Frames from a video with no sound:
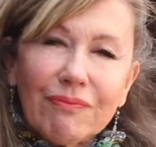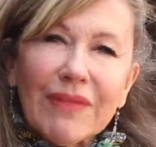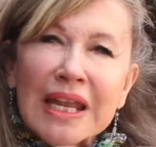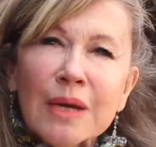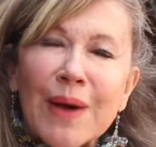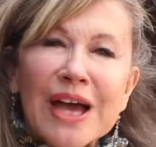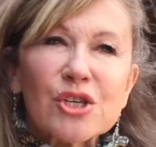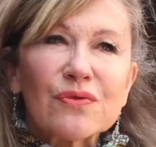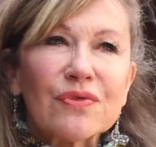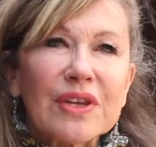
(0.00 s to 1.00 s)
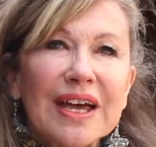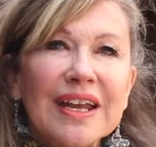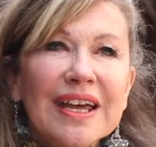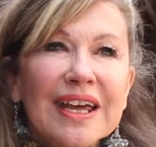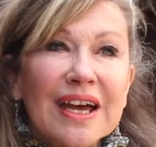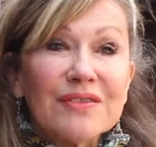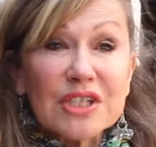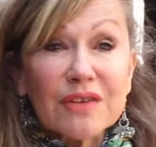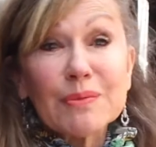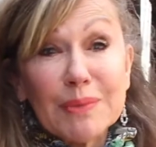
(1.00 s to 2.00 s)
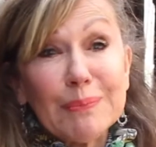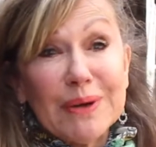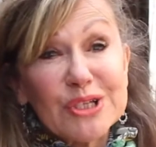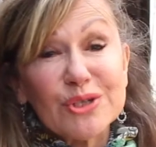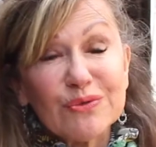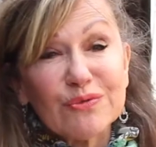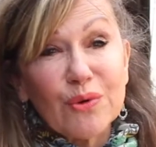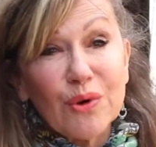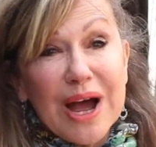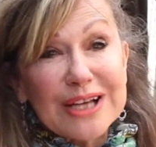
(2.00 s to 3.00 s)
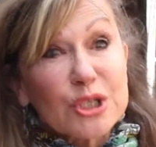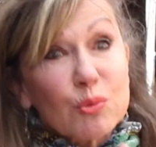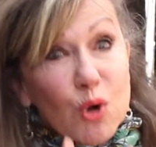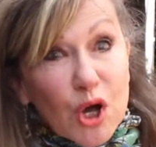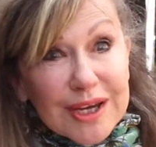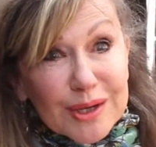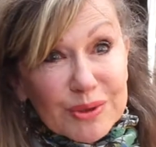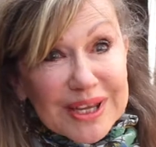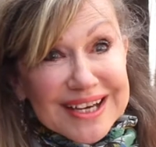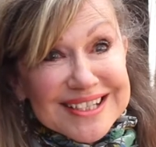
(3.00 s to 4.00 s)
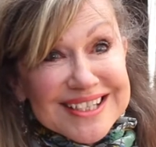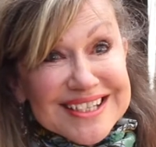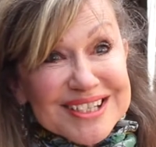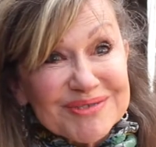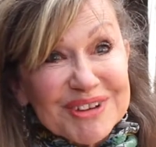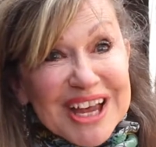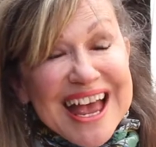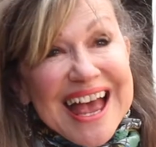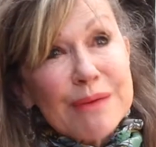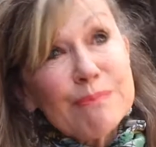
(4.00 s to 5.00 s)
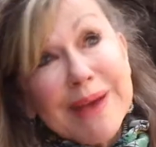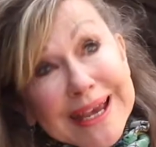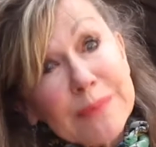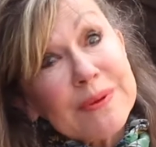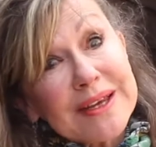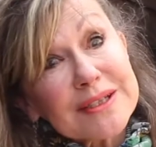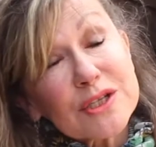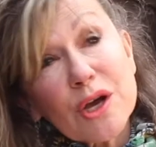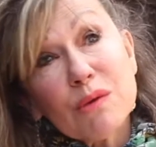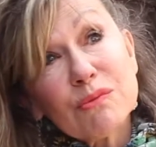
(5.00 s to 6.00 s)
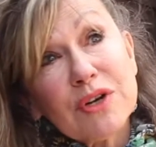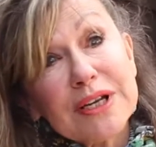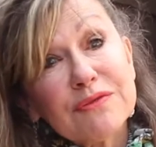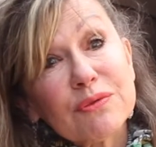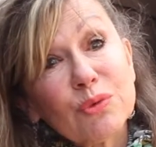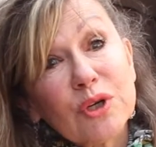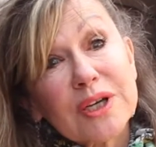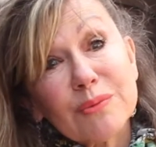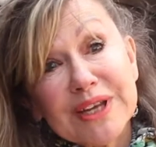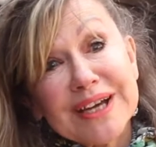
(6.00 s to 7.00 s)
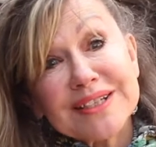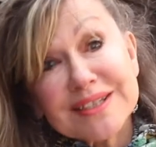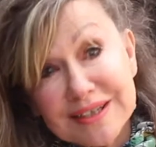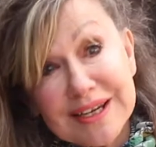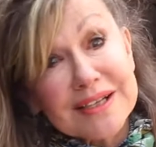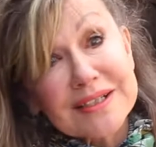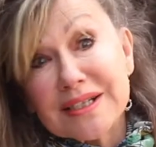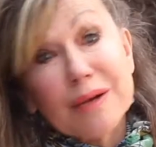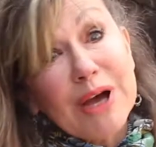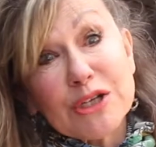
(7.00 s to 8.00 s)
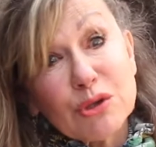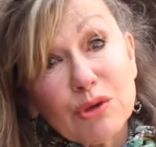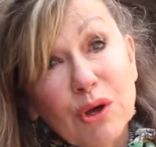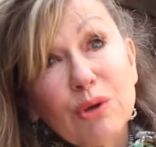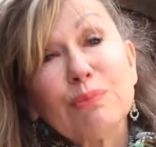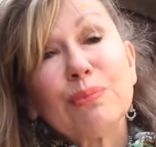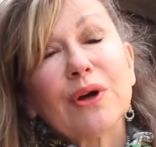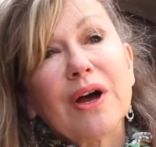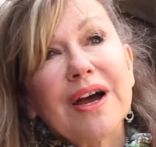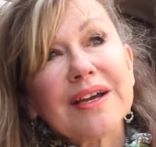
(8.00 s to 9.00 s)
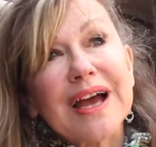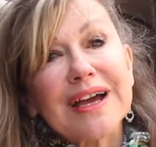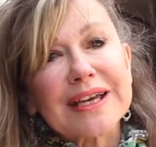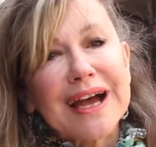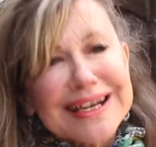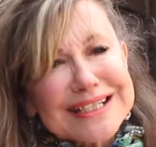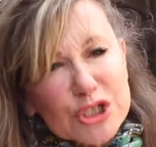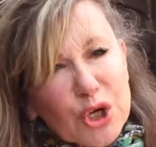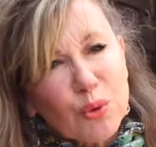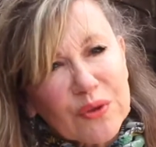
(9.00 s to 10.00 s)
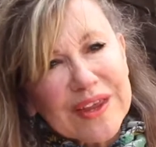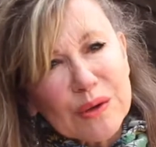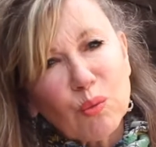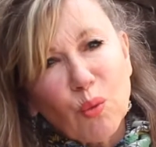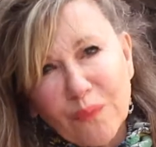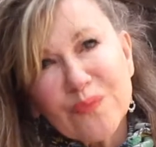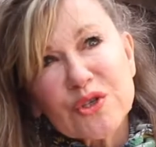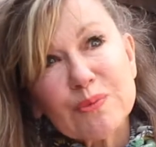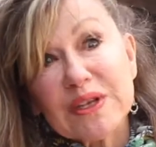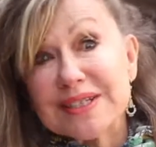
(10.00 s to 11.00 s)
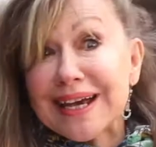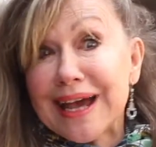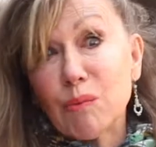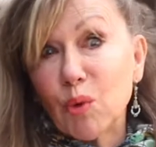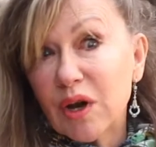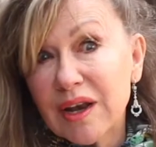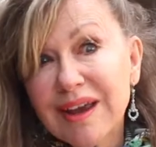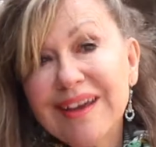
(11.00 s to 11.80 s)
and a passion for that, I've discovered my passion for actually working with actors. Maybe that's come really from working with actors at the Actors Lab, I don't know, but I kind of know what they want because I am one,